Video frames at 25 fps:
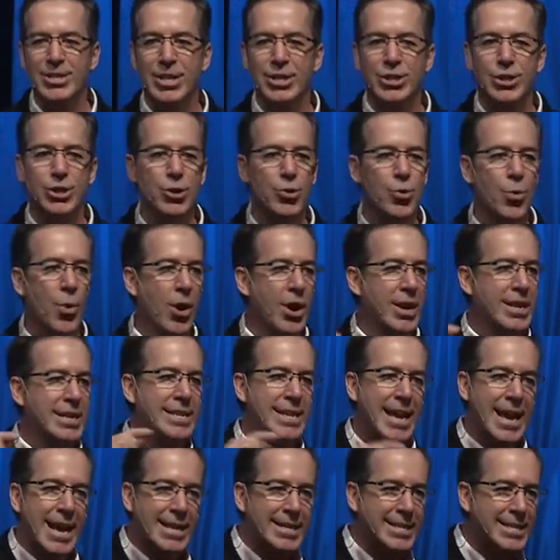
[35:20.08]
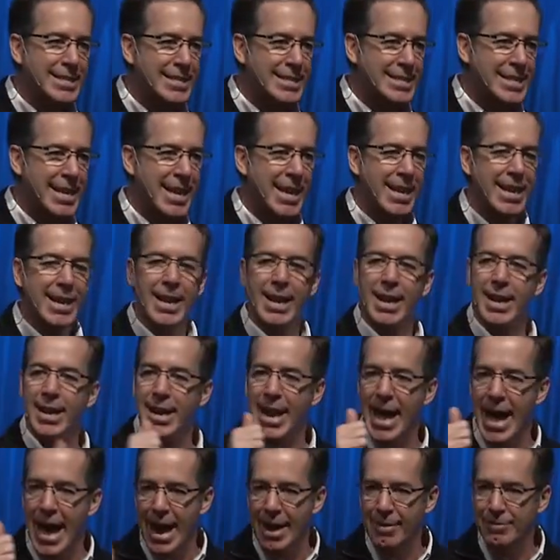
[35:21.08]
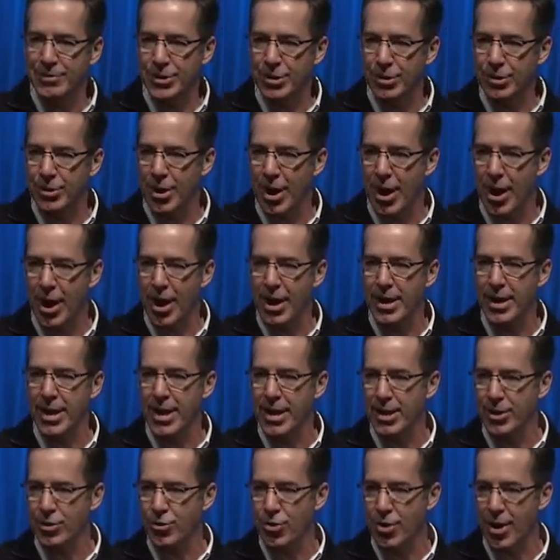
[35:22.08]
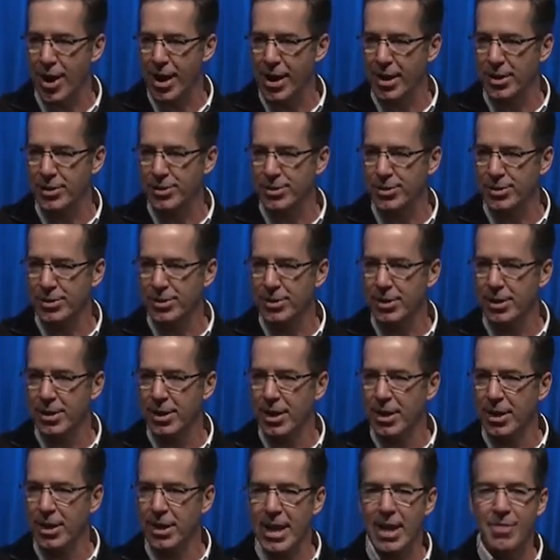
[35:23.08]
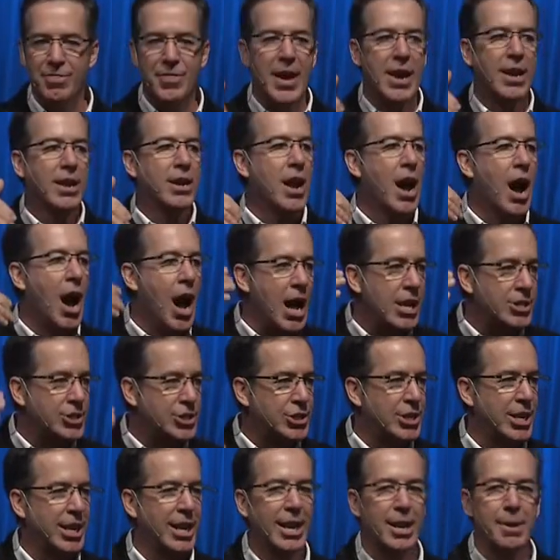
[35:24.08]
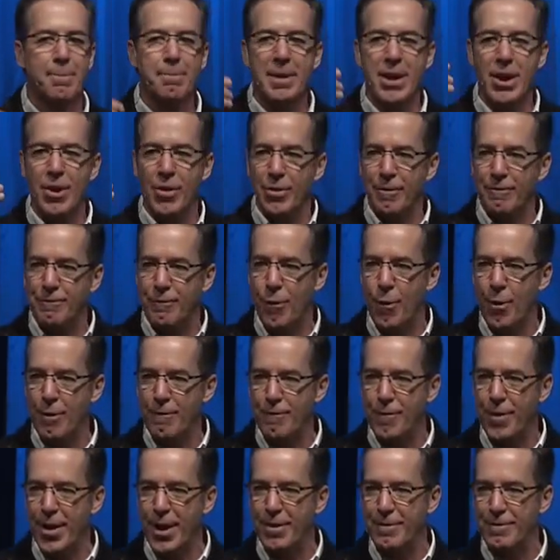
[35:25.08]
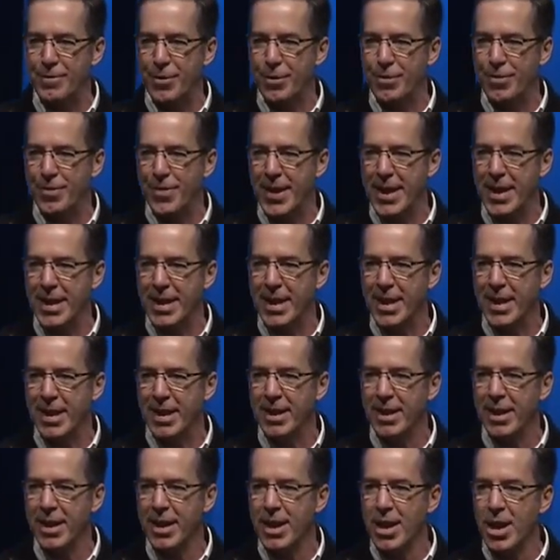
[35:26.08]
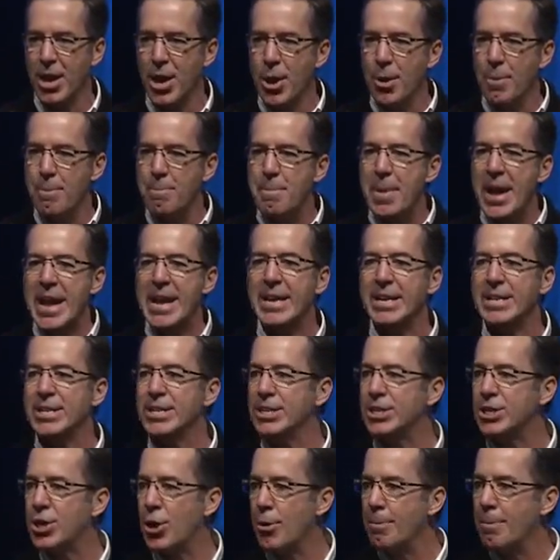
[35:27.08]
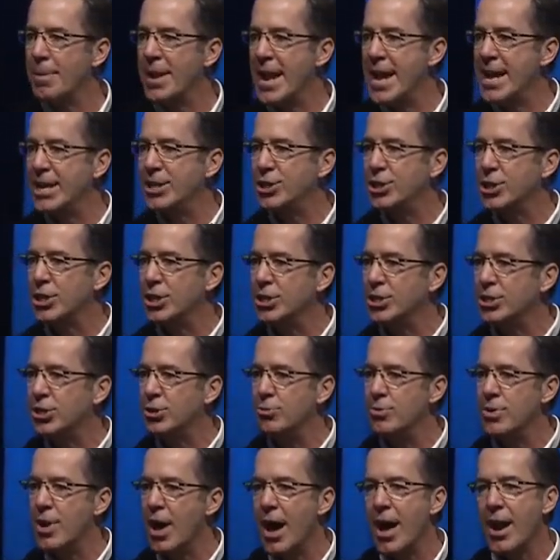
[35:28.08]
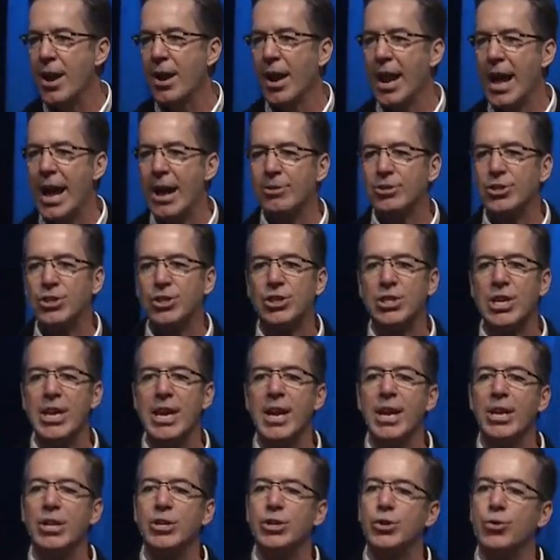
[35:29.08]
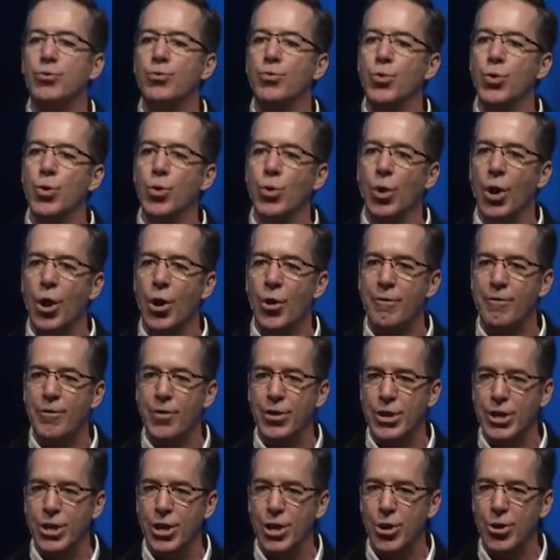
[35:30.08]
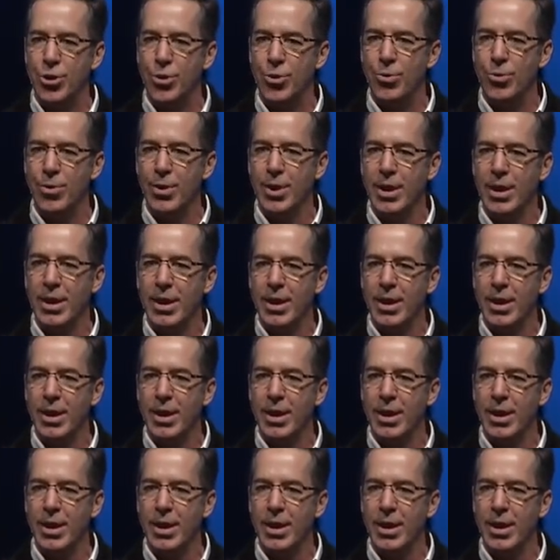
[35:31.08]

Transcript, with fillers: that you are dead to sin and alive to God in Christ. Let that constantly be on the forefront of your thinking. Make a determination to not allow sin to rule over you,